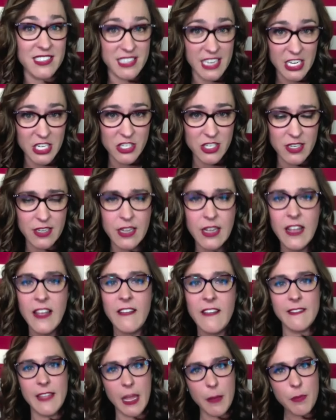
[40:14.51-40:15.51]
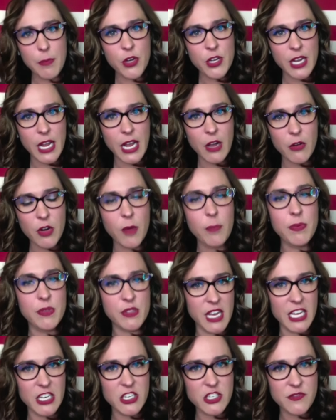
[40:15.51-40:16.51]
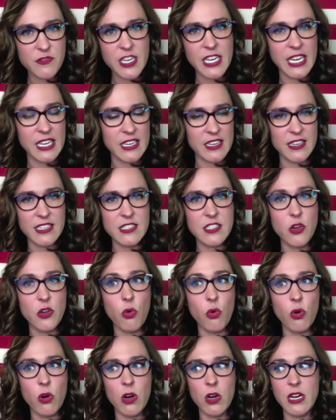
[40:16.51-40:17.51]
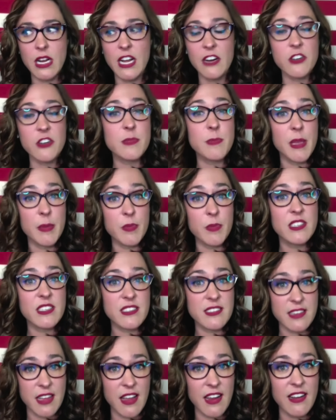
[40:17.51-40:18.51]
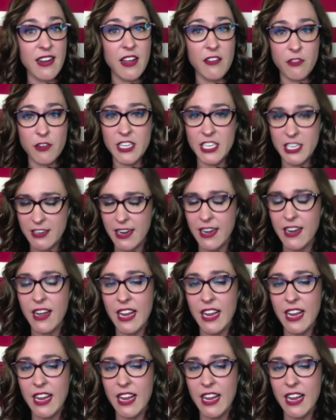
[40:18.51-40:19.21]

Organization. They put out a pledge for candidates or congresspeople to sign every year,